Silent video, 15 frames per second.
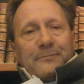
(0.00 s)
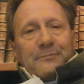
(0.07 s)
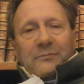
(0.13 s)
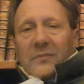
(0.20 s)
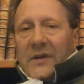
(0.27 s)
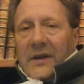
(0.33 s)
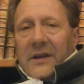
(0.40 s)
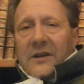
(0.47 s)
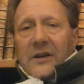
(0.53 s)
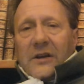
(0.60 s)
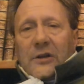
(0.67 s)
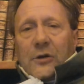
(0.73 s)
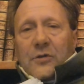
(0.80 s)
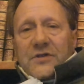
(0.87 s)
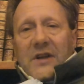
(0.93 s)
In
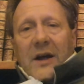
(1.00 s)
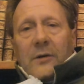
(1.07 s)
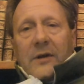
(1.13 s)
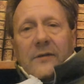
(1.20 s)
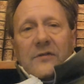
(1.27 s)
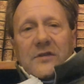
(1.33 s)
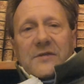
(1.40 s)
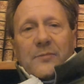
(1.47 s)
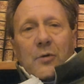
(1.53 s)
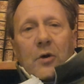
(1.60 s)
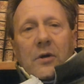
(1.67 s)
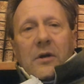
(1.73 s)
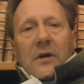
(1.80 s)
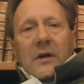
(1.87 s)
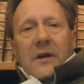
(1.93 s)
conclusion, I would give this
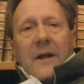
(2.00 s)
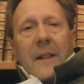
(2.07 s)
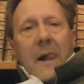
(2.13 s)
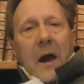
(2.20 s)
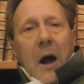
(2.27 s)
book a